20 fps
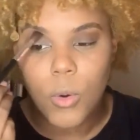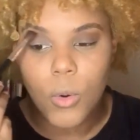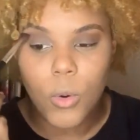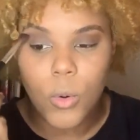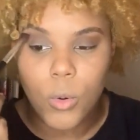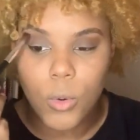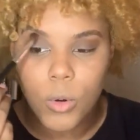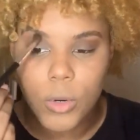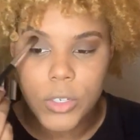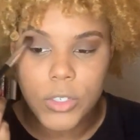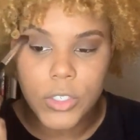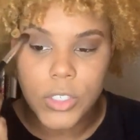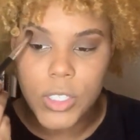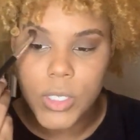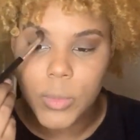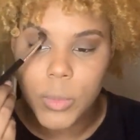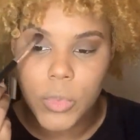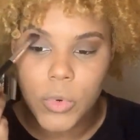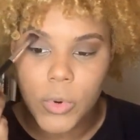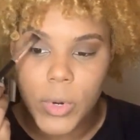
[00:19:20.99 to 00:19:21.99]

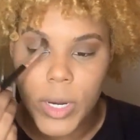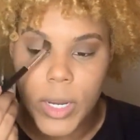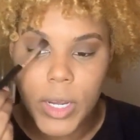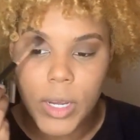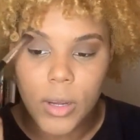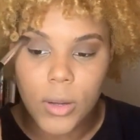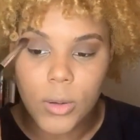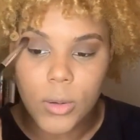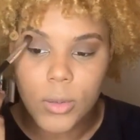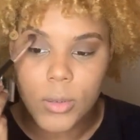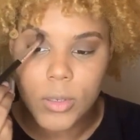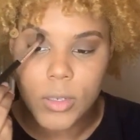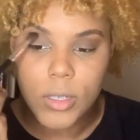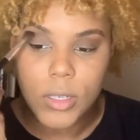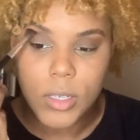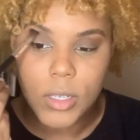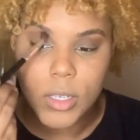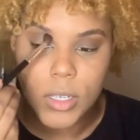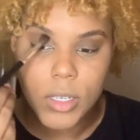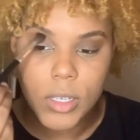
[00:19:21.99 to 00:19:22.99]
orangey brown
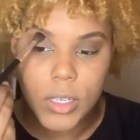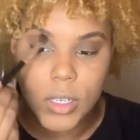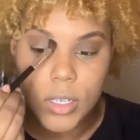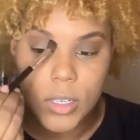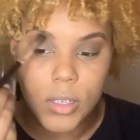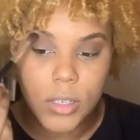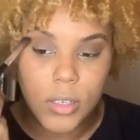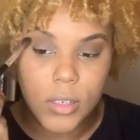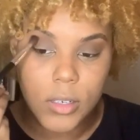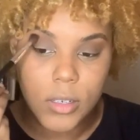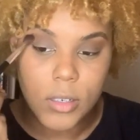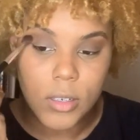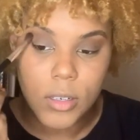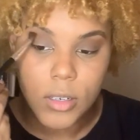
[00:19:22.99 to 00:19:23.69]
color,